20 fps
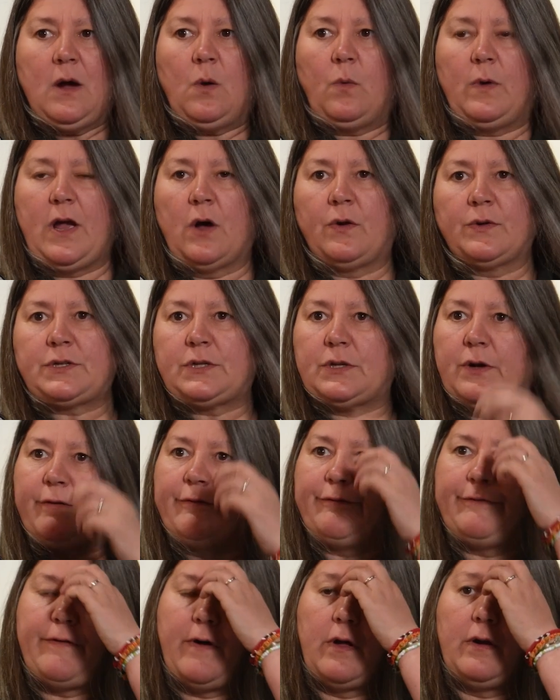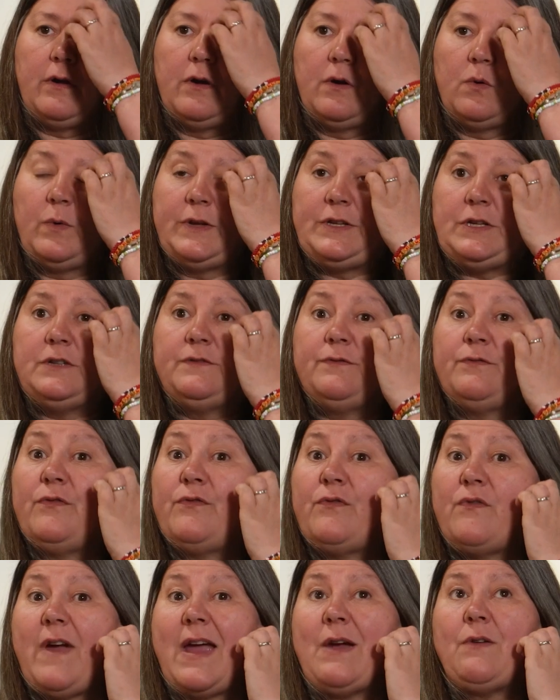We also follow, which is
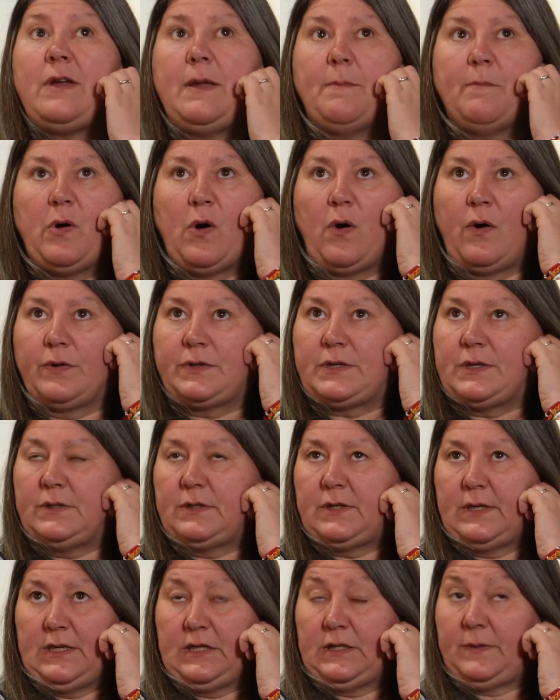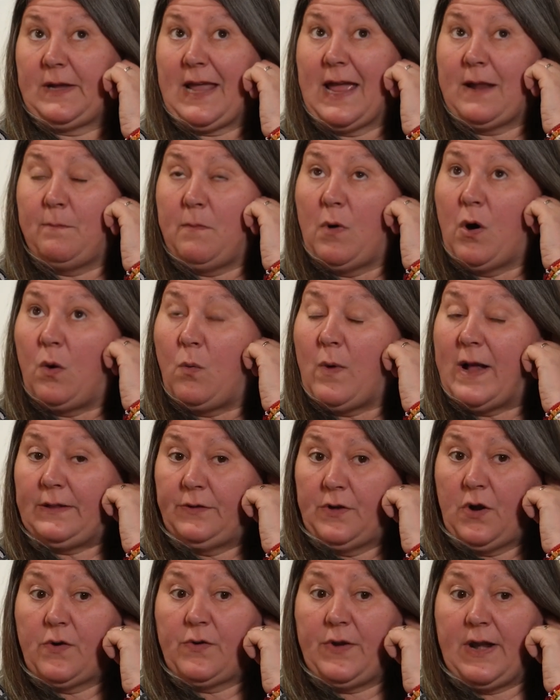very important, and it's getting more well
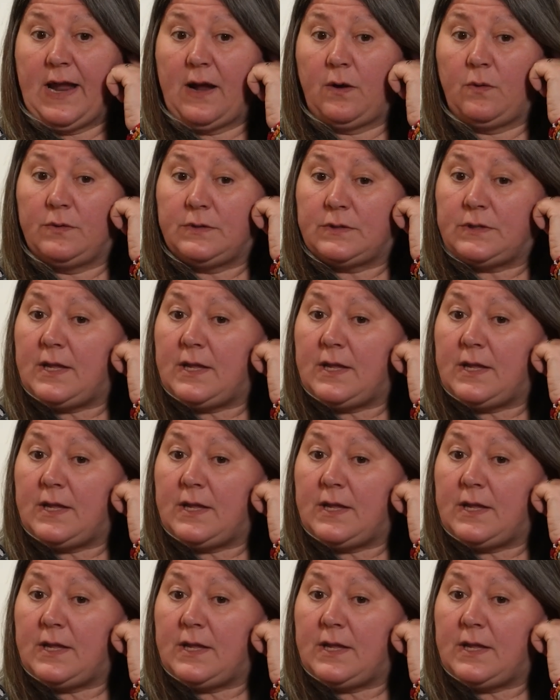known now,